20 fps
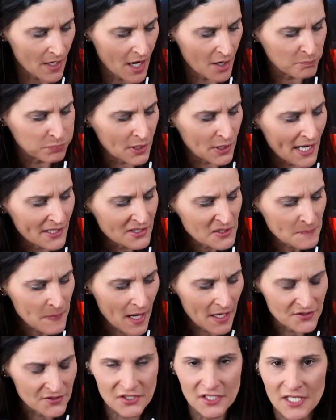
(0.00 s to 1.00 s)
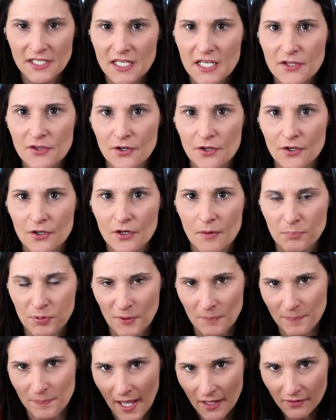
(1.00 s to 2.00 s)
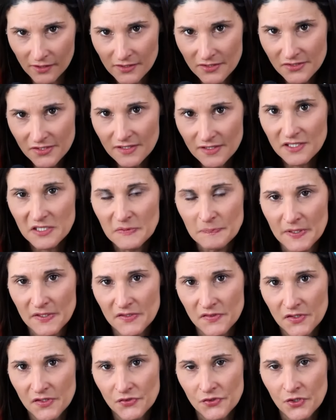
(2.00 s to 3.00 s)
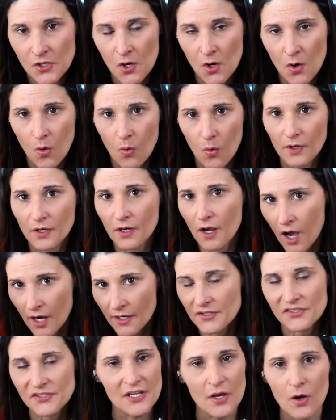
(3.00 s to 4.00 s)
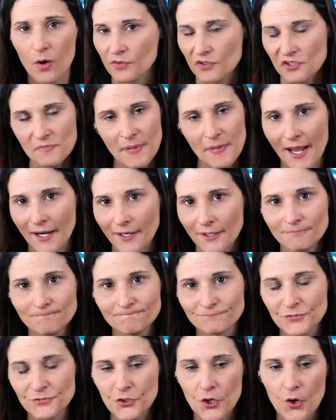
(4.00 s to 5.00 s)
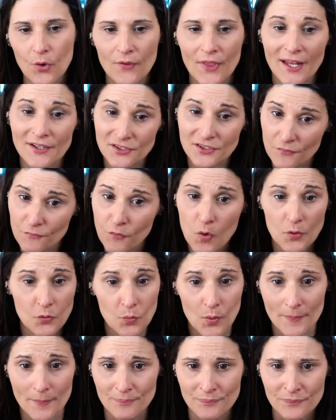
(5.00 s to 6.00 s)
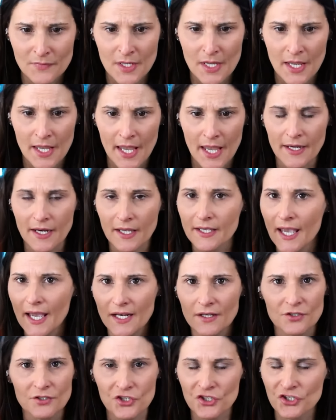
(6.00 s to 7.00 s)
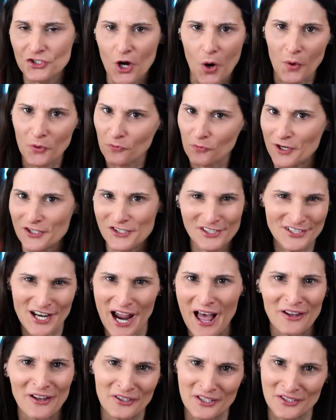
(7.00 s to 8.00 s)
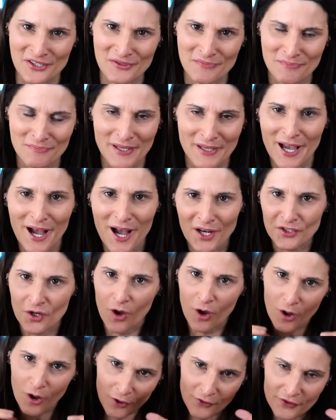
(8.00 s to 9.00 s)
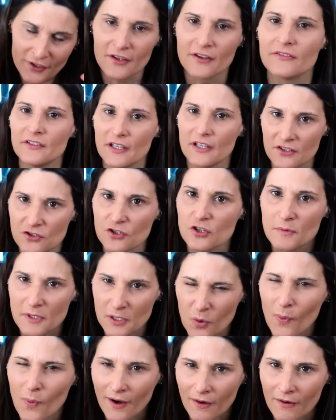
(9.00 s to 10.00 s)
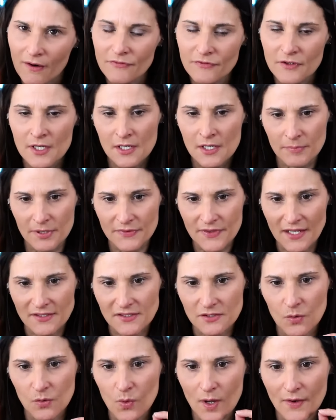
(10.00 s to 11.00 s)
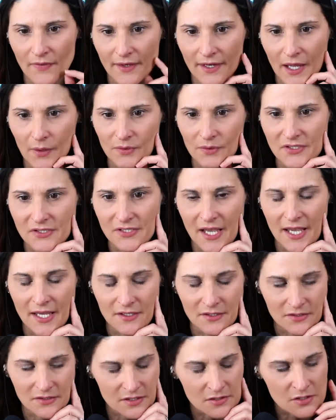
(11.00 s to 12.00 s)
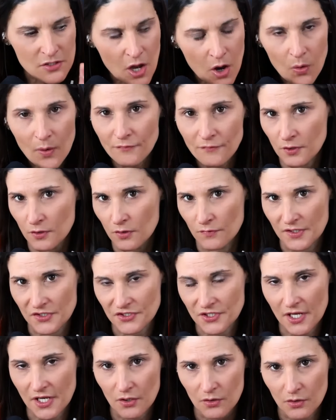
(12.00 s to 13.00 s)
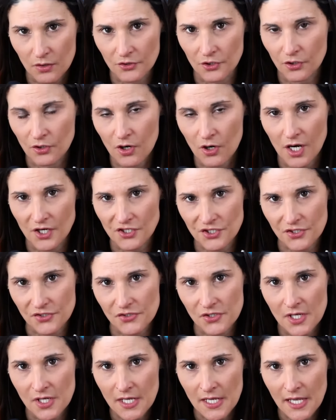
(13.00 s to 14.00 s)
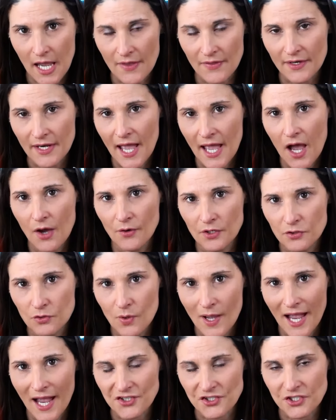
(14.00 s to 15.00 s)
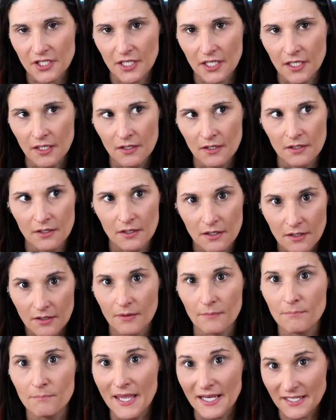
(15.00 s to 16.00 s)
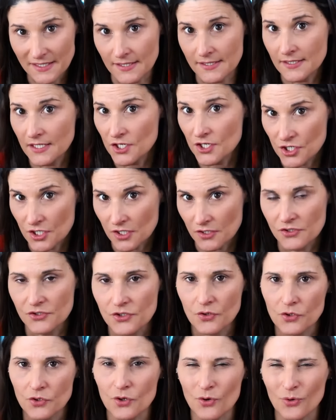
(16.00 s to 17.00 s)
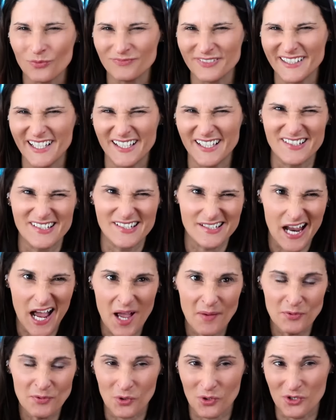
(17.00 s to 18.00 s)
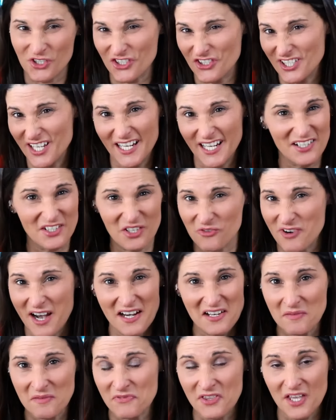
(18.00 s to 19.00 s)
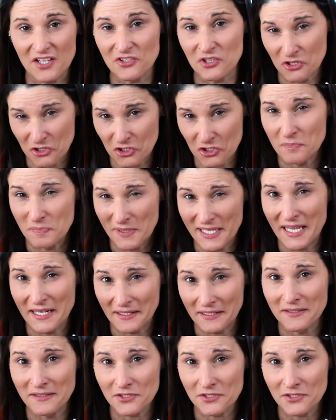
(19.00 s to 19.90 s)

our blind spots can either propel us in this business or honestly hold us back. So that's the fourth one. And again, just start with risk tolerance beyond all the things you could be aware of. But that's the one that I would say is know if you're a risk taker or you're cautious. And how do you actually make decisions so you don't get stopped or just get into random things you should be getting